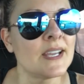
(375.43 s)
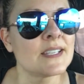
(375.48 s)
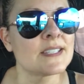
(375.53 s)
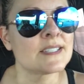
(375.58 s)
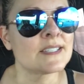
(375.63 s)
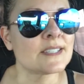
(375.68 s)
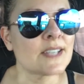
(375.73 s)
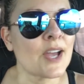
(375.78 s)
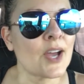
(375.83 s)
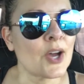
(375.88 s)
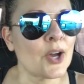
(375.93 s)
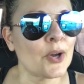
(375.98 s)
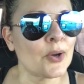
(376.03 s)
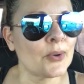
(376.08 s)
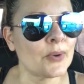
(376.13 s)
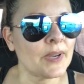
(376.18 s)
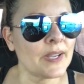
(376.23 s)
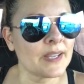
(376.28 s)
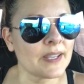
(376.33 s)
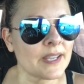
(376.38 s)

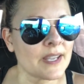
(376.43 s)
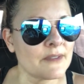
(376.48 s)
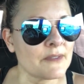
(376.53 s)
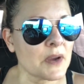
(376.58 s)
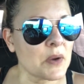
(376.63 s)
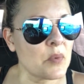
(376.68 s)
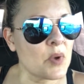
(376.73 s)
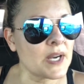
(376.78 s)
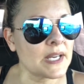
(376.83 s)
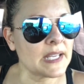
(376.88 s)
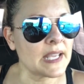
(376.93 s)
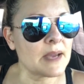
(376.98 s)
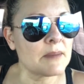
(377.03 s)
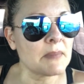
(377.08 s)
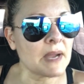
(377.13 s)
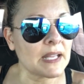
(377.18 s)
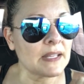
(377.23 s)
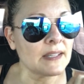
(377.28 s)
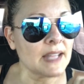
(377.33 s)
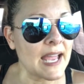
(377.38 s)
So if I want to get
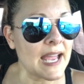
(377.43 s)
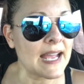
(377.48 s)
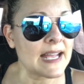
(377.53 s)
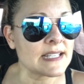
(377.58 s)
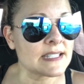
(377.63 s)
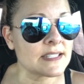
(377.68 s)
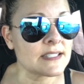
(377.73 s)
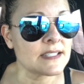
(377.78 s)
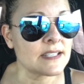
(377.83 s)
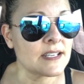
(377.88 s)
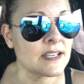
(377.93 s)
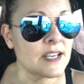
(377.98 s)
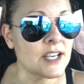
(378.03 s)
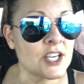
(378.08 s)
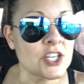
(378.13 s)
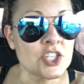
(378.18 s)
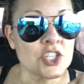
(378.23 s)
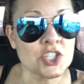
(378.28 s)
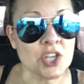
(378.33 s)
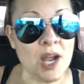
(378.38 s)
my last
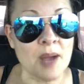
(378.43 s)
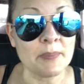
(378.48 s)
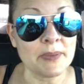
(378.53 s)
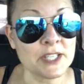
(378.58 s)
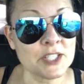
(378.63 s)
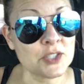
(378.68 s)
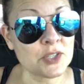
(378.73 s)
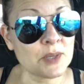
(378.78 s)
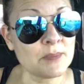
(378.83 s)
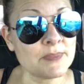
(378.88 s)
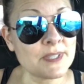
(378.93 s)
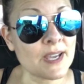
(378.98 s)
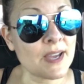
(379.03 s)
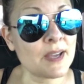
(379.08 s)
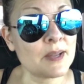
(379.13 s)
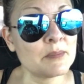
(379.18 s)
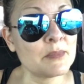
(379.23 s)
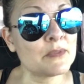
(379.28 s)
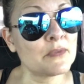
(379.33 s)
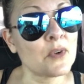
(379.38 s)
shopping trip
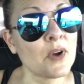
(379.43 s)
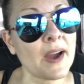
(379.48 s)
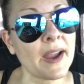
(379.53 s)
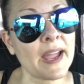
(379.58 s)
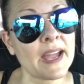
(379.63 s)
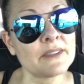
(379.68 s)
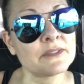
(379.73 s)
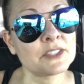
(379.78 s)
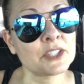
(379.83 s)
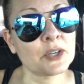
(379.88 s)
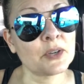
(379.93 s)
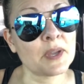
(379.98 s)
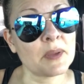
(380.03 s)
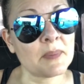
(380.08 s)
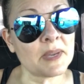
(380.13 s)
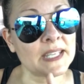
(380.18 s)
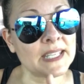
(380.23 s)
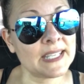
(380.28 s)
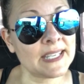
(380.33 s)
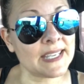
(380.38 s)
done before I have to go get
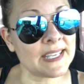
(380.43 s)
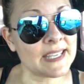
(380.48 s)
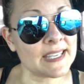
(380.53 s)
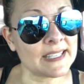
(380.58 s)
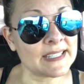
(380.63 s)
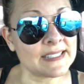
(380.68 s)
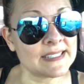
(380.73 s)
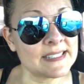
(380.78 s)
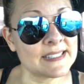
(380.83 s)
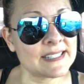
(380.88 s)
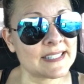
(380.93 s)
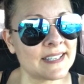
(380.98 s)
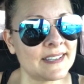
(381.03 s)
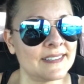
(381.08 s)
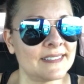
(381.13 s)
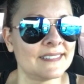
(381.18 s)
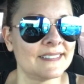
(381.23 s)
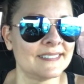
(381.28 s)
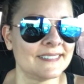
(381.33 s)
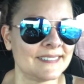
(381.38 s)
my kids,
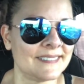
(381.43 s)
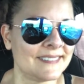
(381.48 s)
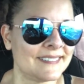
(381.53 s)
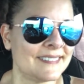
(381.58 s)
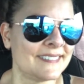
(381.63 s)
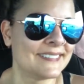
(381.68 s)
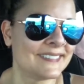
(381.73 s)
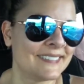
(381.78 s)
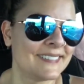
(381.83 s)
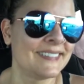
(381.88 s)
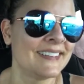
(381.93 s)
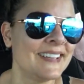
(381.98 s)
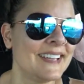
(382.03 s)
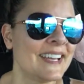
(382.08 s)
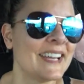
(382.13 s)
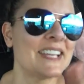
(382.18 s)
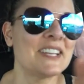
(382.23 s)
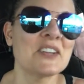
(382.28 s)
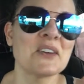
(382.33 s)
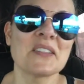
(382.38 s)

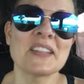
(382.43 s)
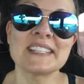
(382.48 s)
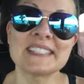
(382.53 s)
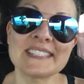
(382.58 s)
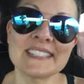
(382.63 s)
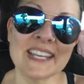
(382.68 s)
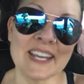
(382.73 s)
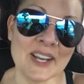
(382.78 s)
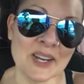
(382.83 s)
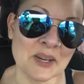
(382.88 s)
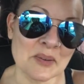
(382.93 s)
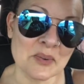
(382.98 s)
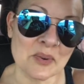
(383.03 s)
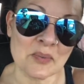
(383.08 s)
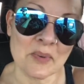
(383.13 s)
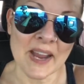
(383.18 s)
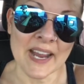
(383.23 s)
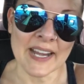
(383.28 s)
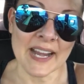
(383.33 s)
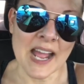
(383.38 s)
no, that's terrible,
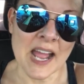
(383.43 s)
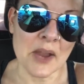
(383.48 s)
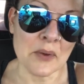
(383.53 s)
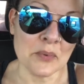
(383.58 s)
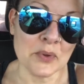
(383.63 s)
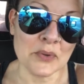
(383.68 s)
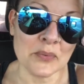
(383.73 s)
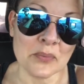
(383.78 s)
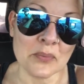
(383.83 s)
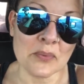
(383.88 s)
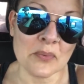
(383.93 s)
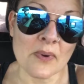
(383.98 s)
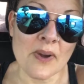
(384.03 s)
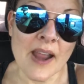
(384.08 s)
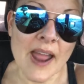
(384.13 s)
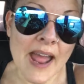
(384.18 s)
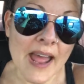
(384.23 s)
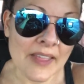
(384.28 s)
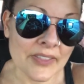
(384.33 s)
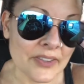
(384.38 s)
right? I would
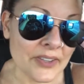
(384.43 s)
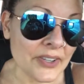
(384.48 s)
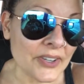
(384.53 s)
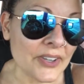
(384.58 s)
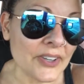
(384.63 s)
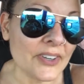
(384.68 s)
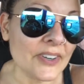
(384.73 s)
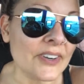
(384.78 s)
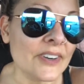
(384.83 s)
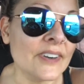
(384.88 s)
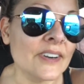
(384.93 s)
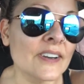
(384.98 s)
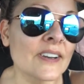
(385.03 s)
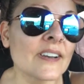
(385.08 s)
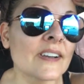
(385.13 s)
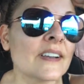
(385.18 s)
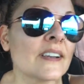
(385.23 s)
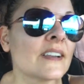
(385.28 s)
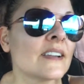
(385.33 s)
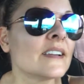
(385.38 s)
rather,
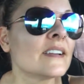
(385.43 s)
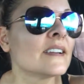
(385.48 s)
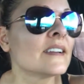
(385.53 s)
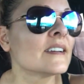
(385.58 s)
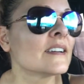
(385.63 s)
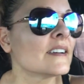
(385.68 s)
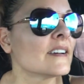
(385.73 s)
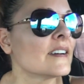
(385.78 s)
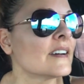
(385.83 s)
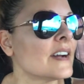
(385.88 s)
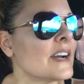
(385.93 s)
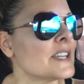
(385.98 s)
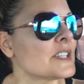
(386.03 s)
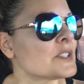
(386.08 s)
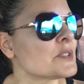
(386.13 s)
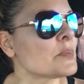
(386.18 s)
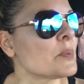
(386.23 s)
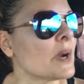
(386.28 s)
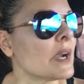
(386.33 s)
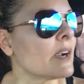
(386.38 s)
I
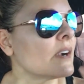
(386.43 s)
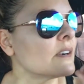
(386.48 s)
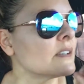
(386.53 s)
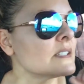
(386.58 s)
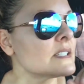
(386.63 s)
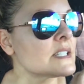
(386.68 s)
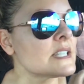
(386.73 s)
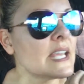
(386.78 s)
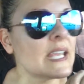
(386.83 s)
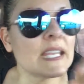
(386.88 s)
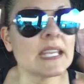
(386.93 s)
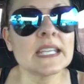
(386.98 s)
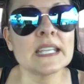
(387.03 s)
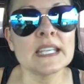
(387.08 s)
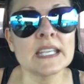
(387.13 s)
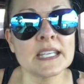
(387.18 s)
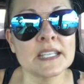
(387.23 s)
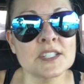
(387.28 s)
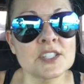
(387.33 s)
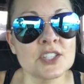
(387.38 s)
swear,
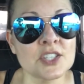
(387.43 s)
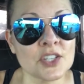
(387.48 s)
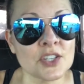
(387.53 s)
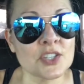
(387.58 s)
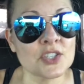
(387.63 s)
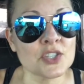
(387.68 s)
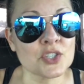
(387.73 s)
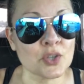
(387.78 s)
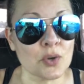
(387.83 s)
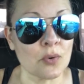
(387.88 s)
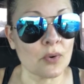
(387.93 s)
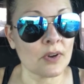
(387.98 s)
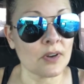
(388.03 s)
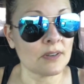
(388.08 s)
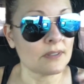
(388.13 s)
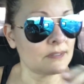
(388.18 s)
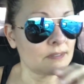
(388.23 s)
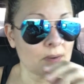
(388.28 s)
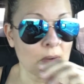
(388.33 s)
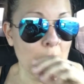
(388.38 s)
taking kids to the store.